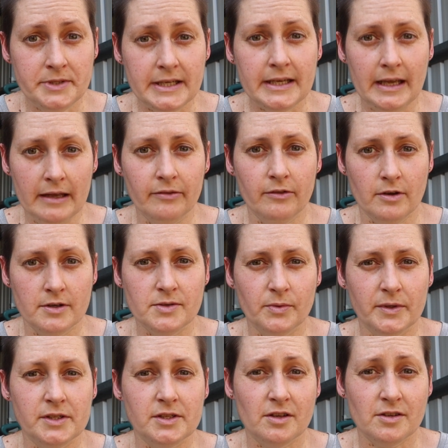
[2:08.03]
to get those
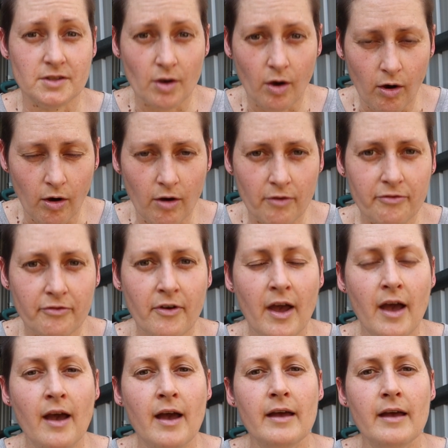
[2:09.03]
windows off
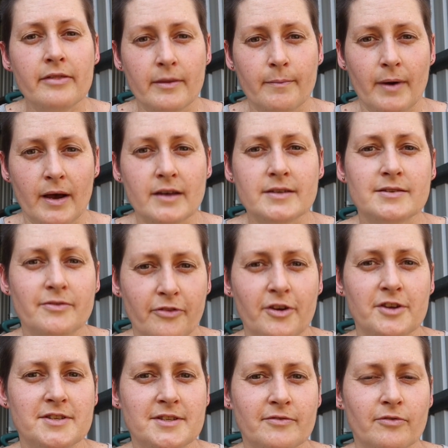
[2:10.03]
the bus,
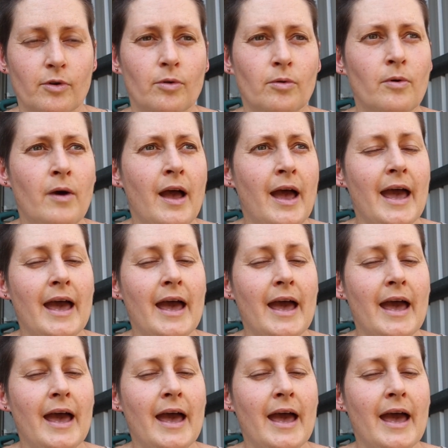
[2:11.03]
first of all.